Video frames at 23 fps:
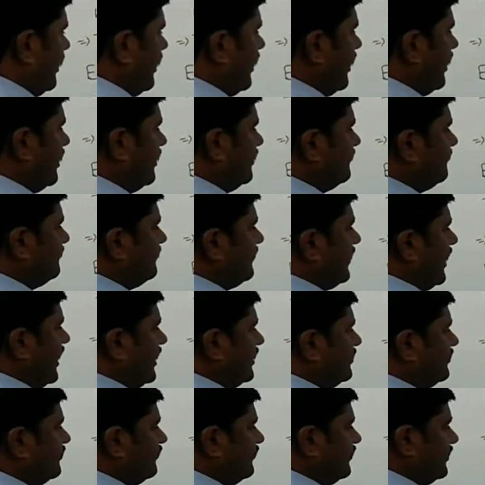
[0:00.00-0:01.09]
hard
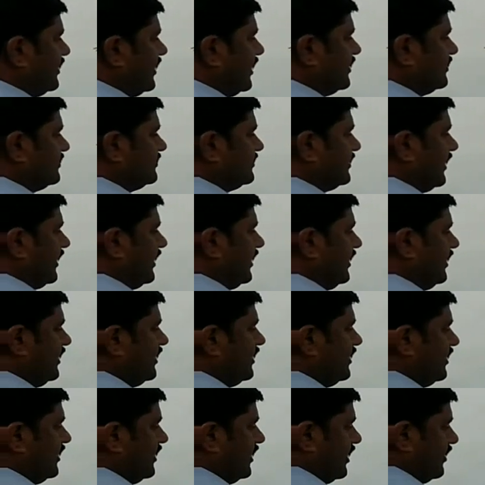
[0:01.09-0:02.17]
fat, we can
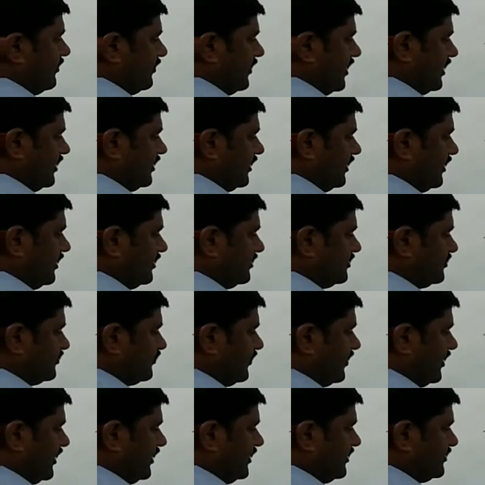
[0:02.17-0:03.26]
say, but it is
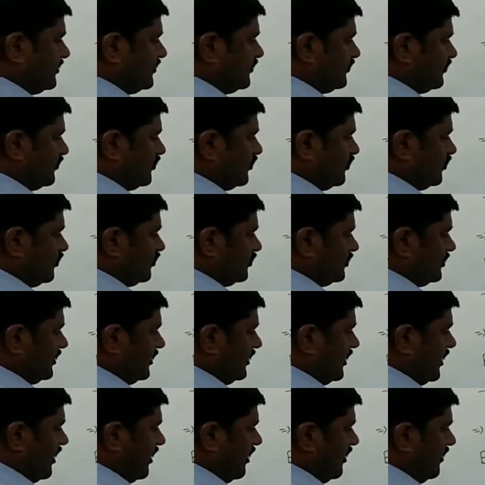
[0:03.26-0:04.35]
very smooth
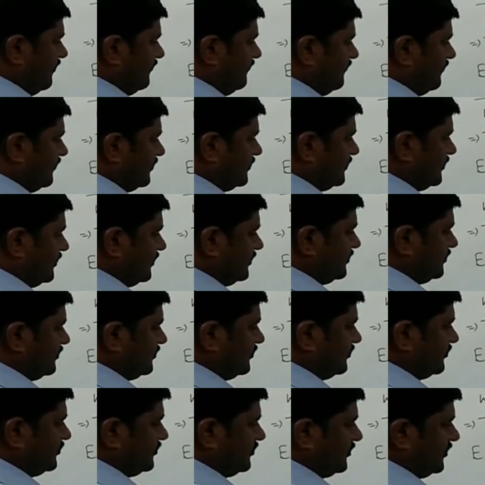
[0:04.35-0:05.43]
enough
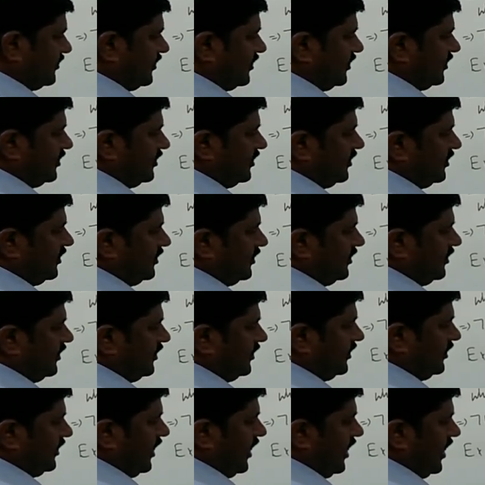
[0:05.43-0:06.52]
since it